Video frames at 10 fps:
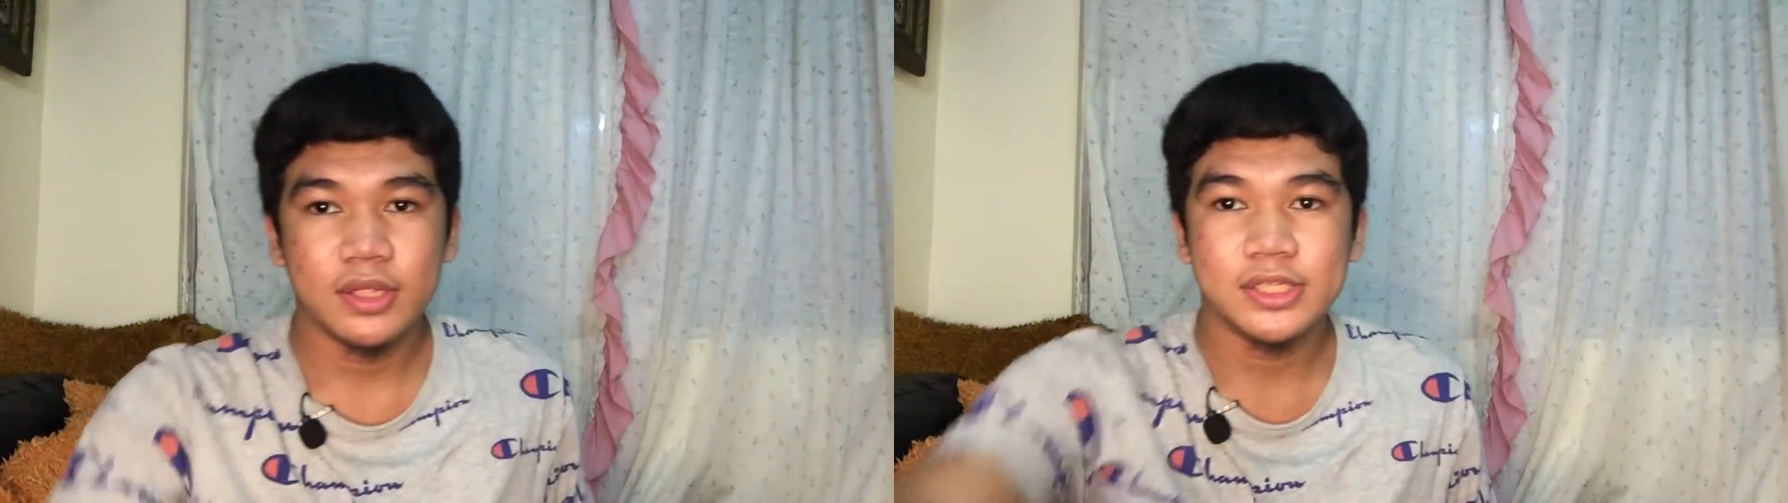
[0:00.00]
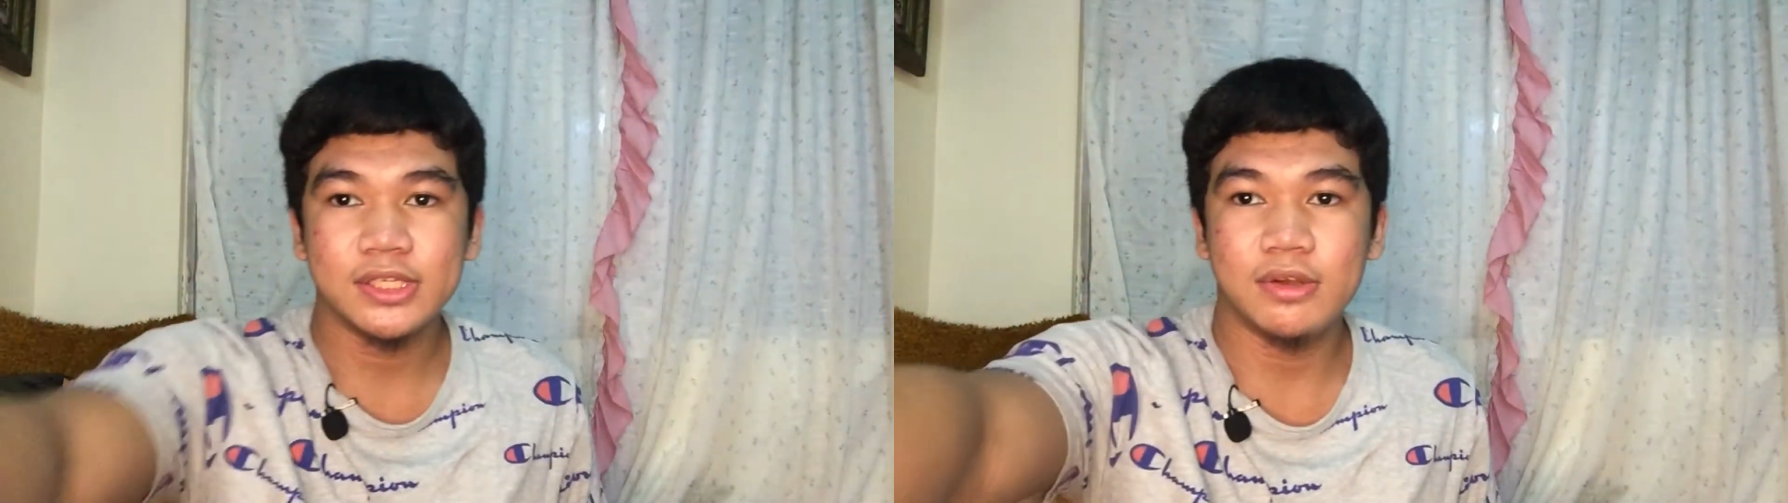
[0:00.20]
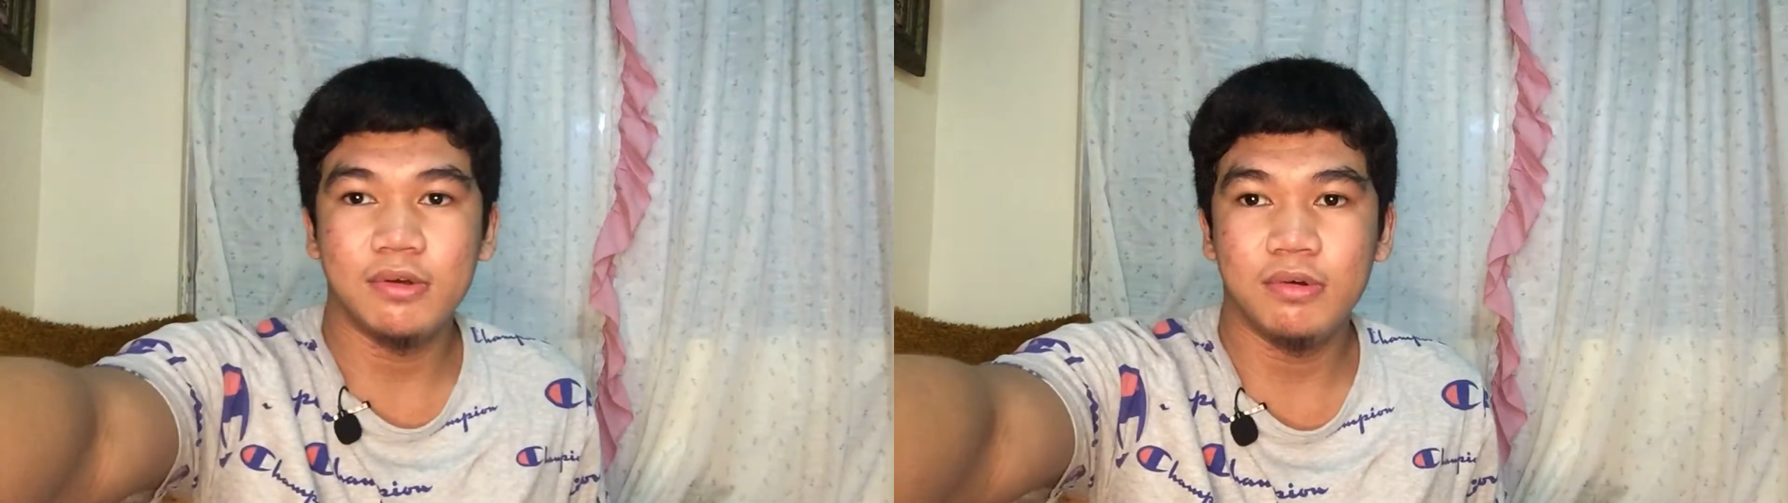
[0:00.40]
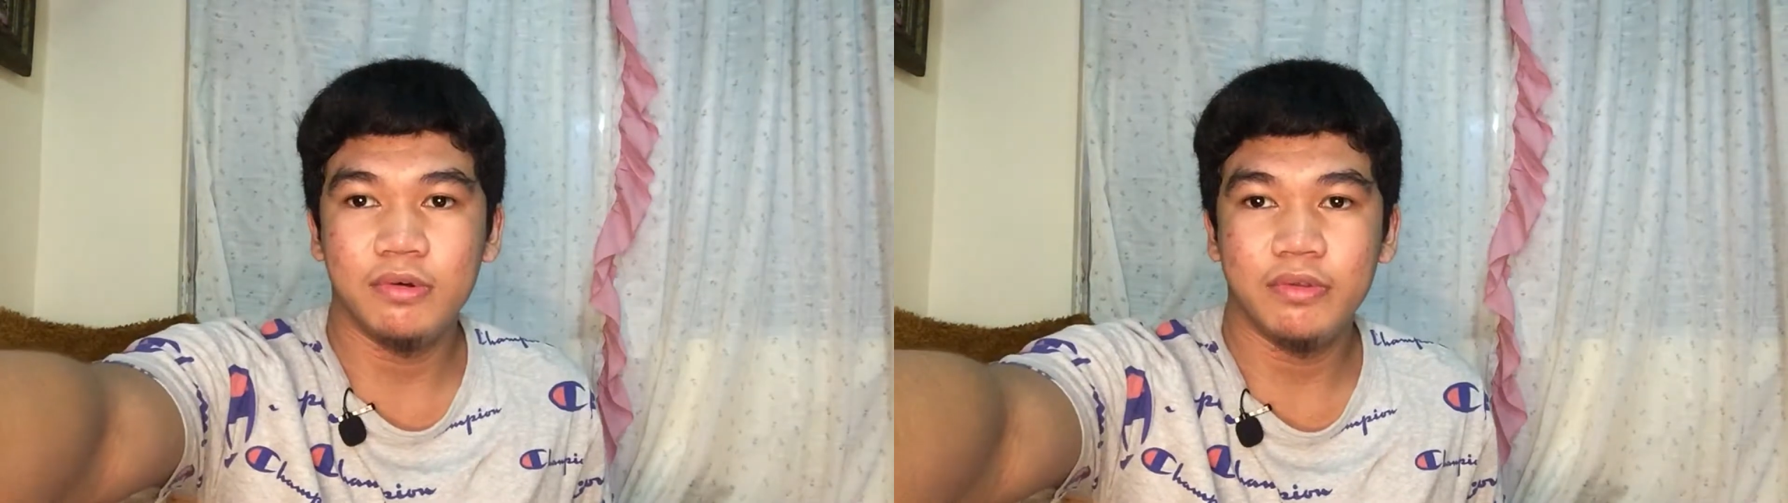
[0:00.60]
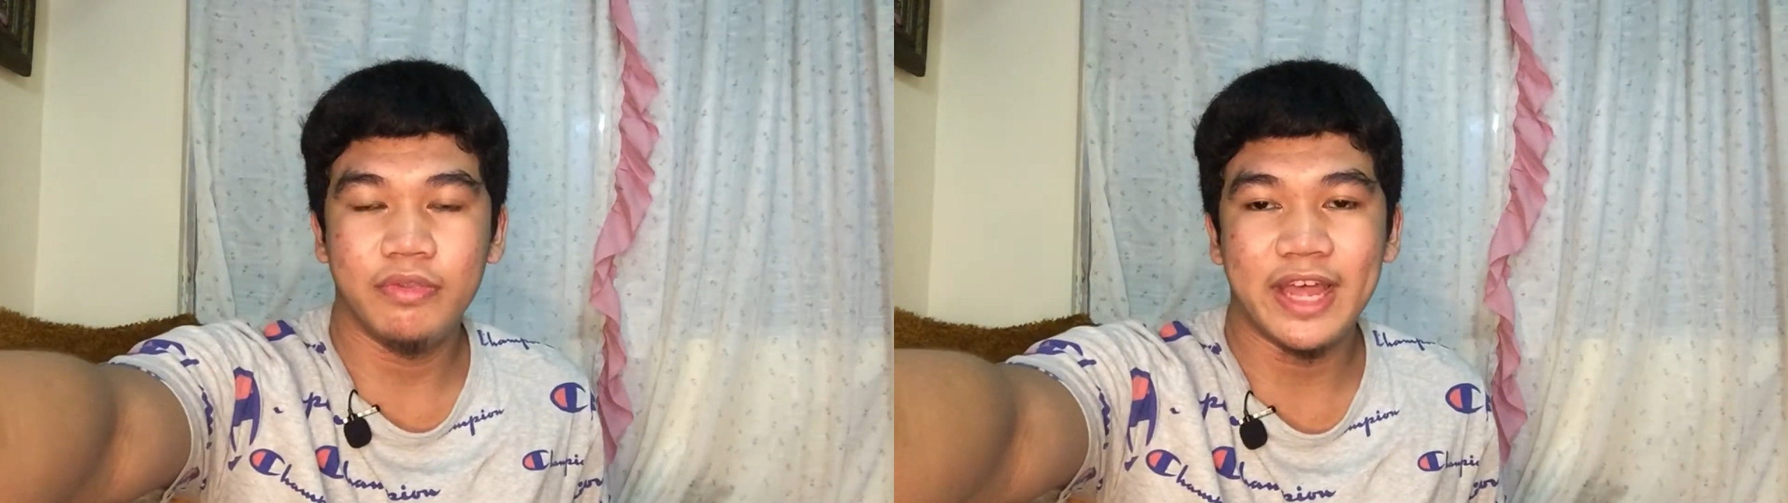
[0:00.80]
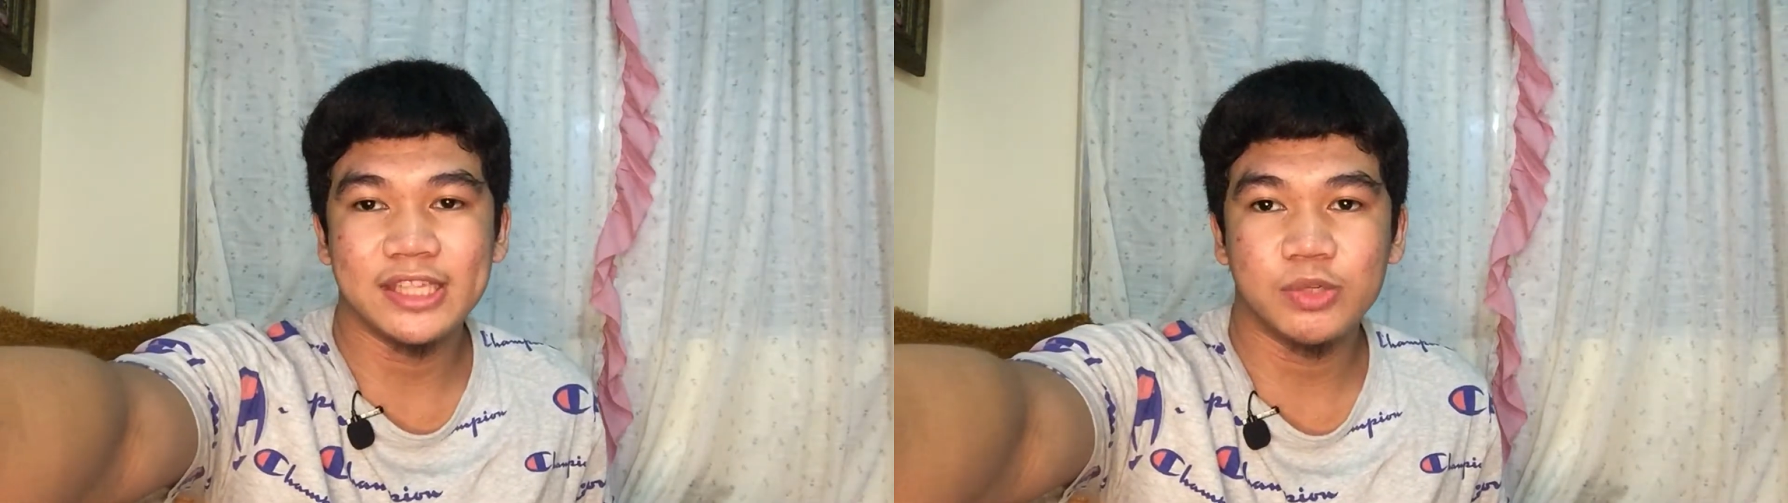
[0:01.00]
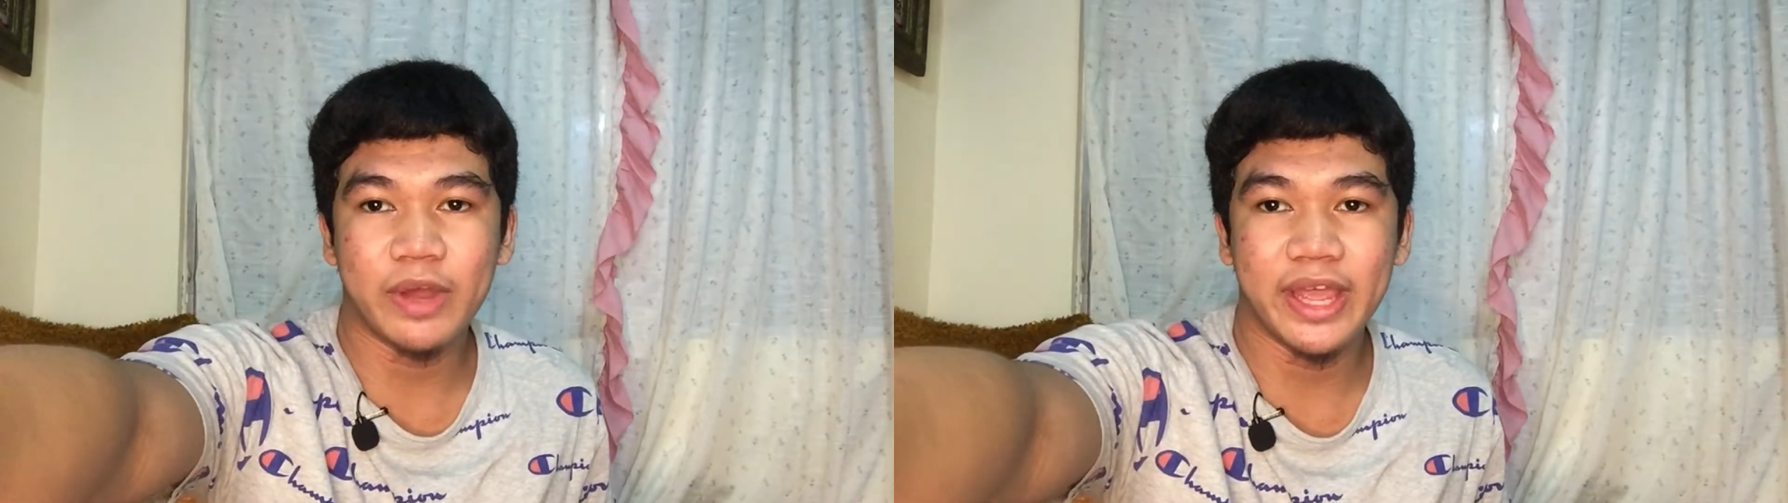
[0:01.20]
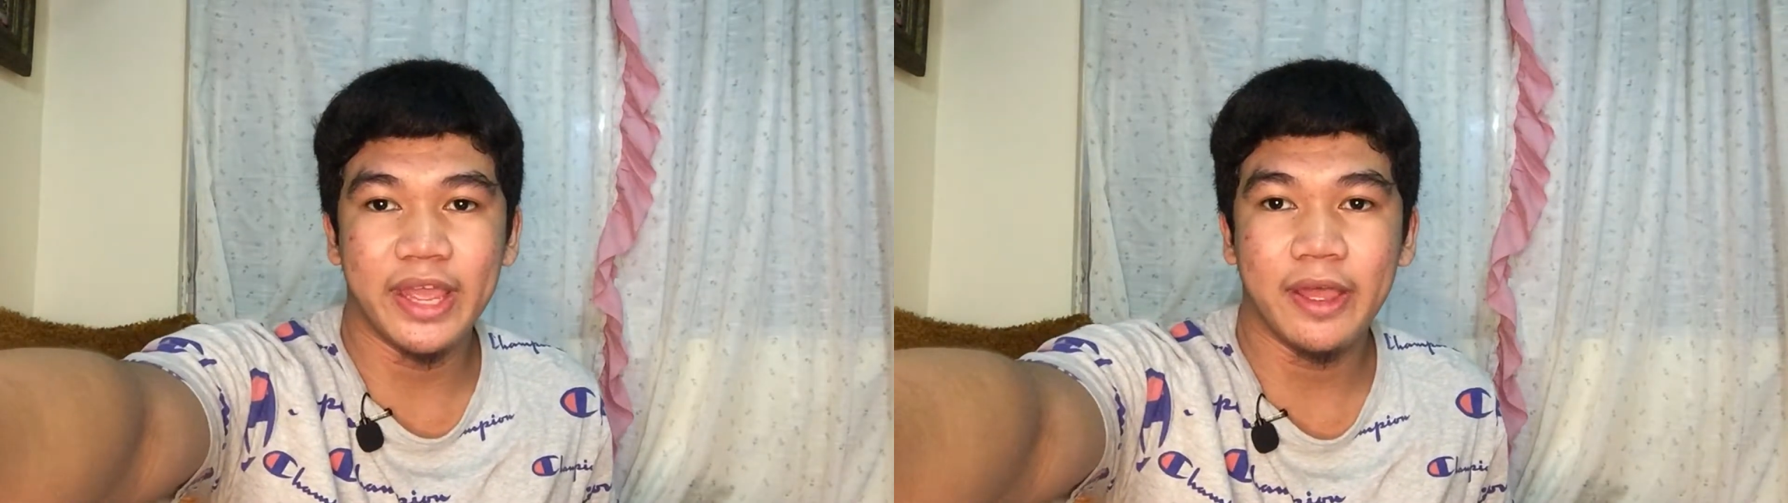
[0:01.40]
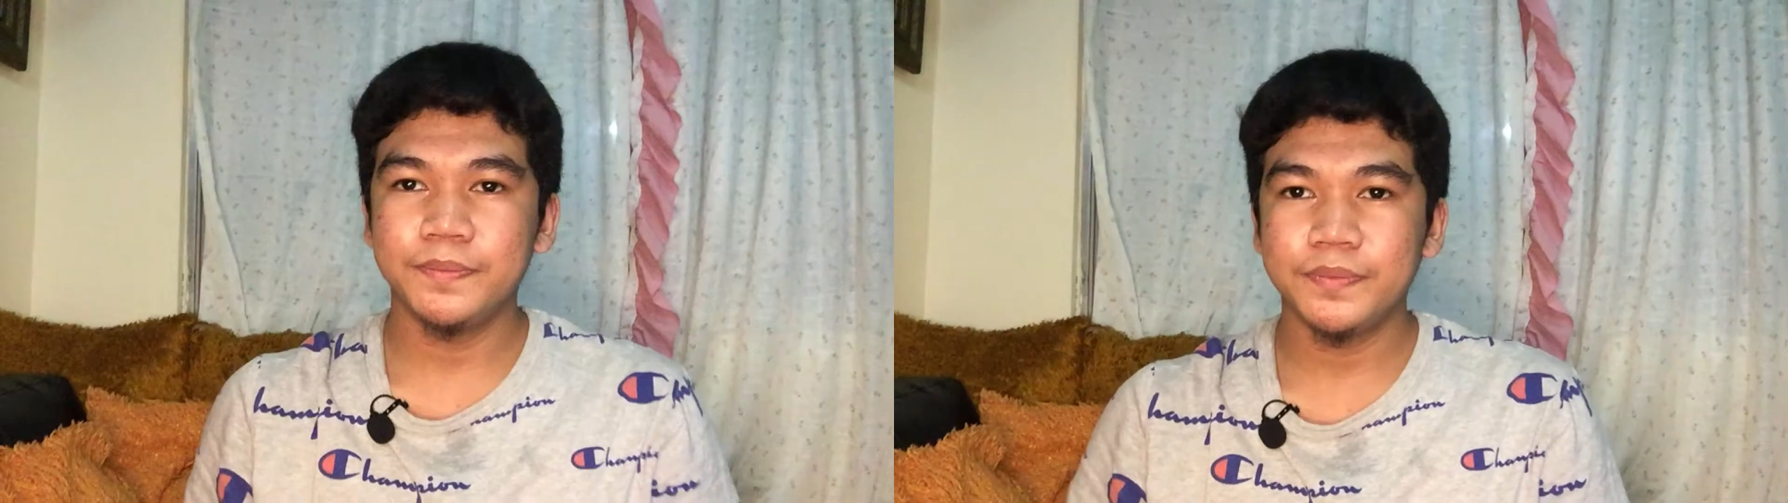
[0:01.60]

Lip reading: So that's why.